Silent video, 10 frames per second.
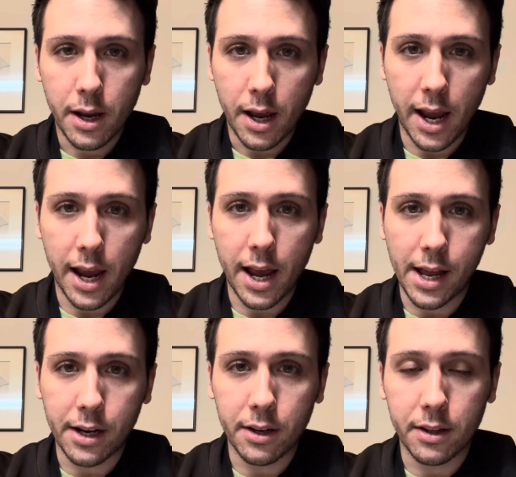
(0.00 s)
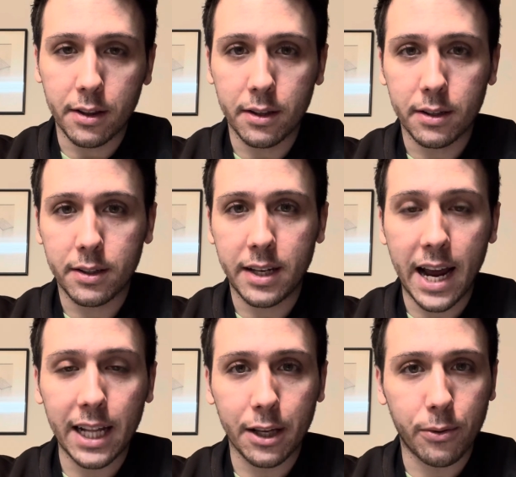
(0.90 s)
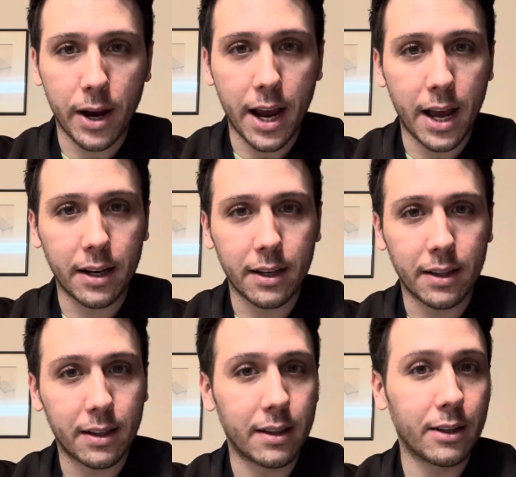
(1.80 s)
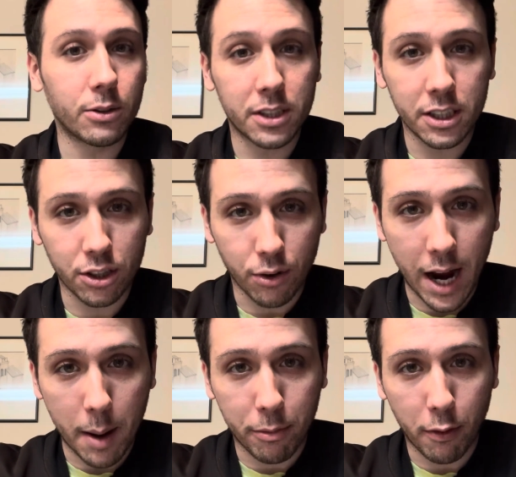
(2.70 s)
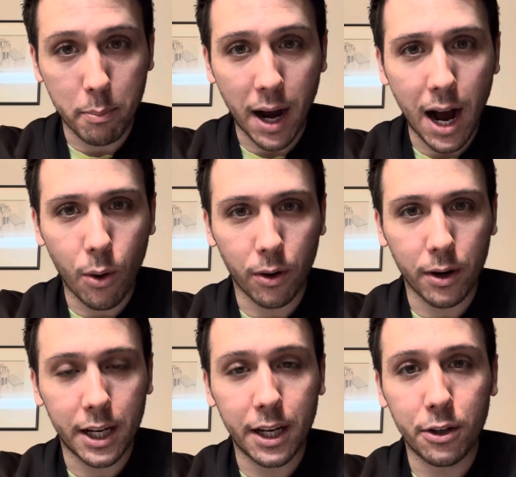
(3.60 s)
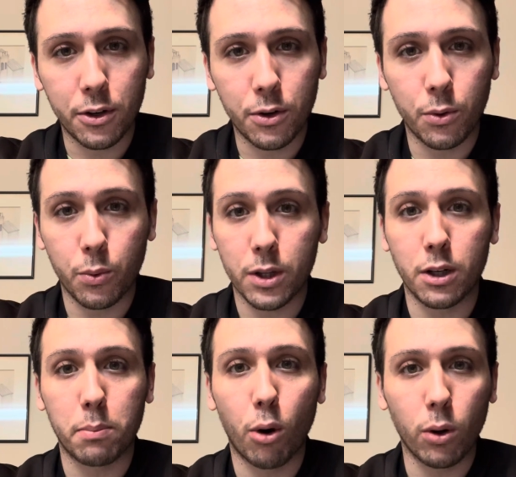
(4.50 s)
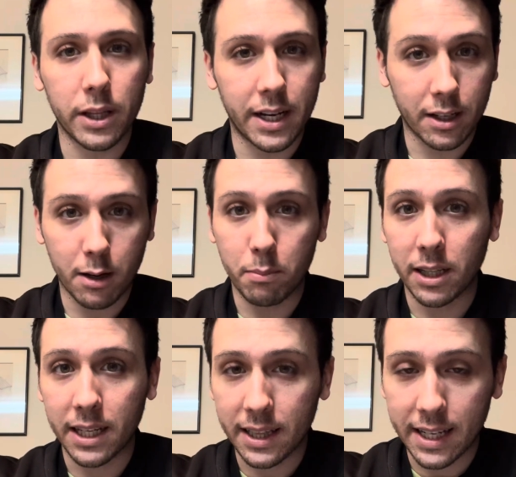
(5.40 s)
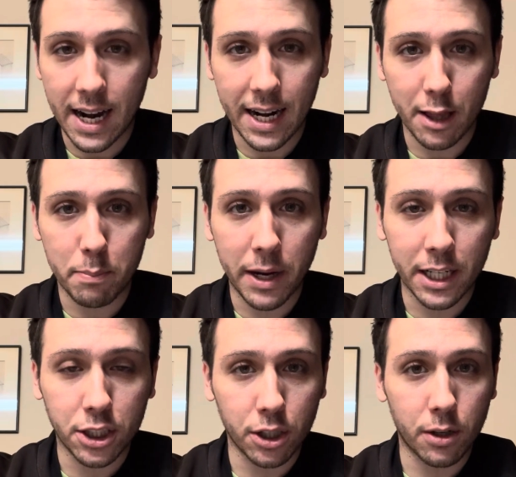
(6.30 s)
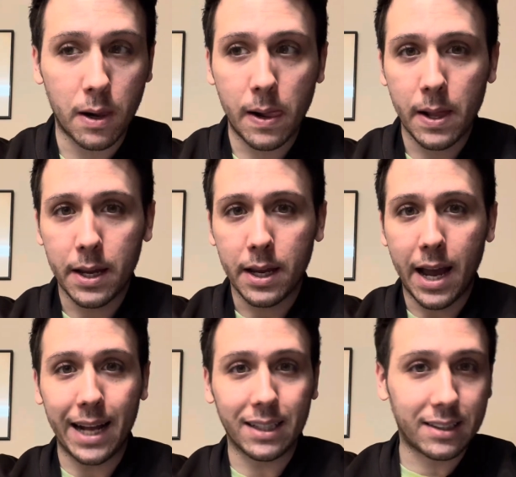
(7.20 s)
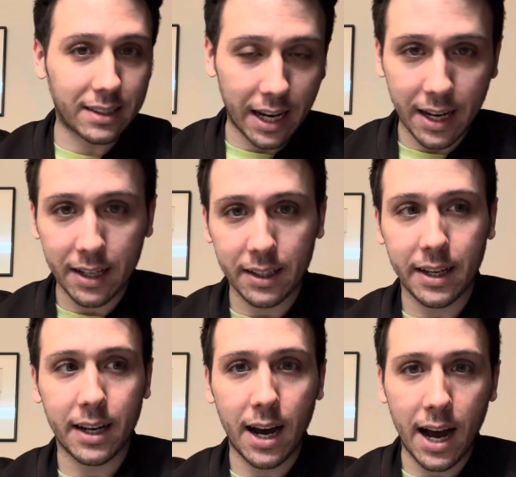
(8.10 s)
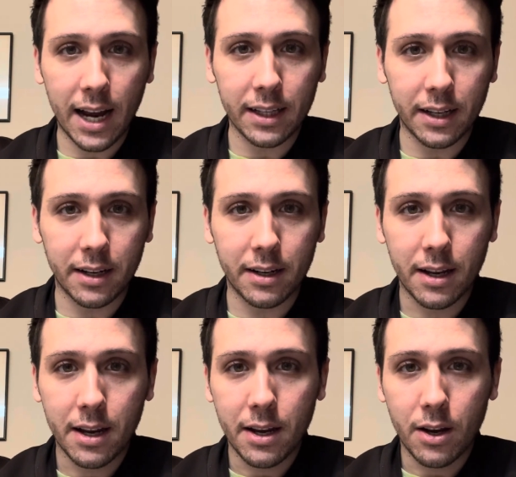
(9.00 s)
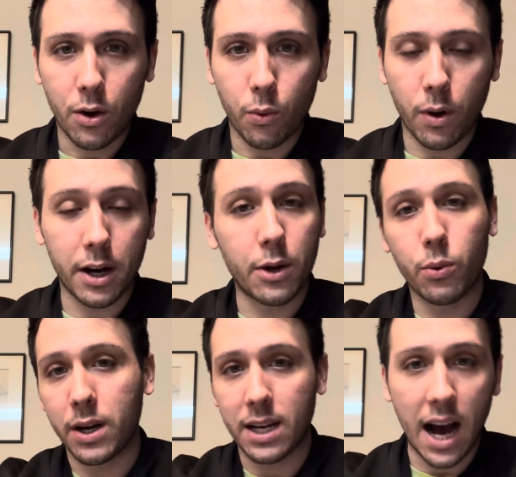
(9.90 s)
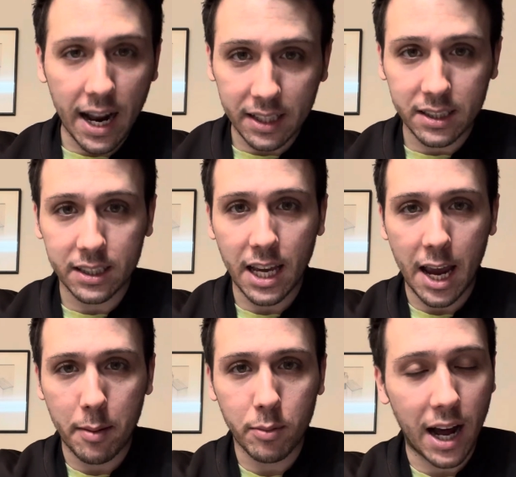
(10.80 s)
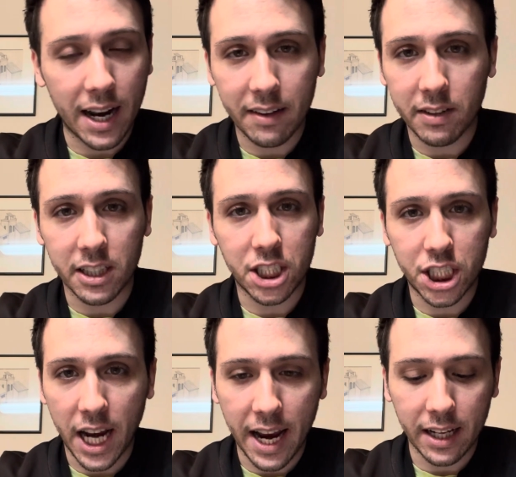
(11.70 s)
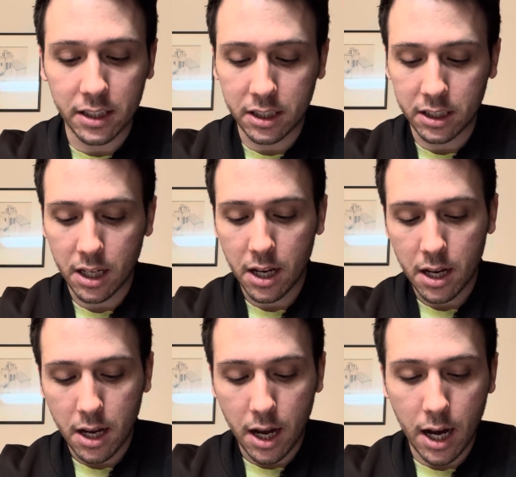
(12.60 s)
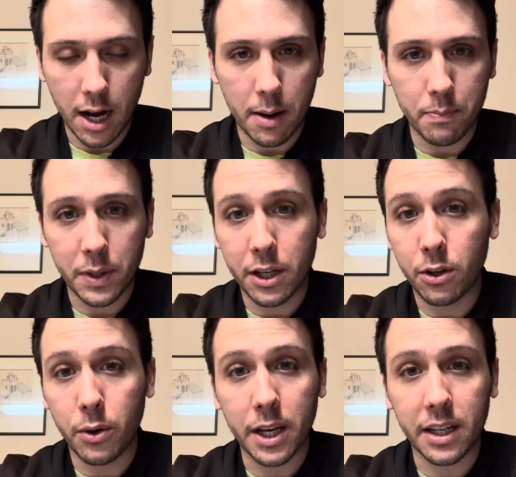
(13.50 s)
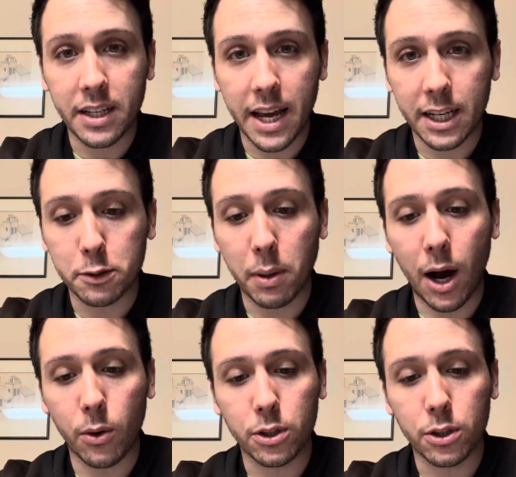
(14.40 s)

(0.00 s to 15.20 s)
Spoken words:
And Talleyrand, it was his grab for power. He knew with Napoleon completely out of the picture at St. Helena Island, where he would not escape, not even a chance, he knew he could take his power.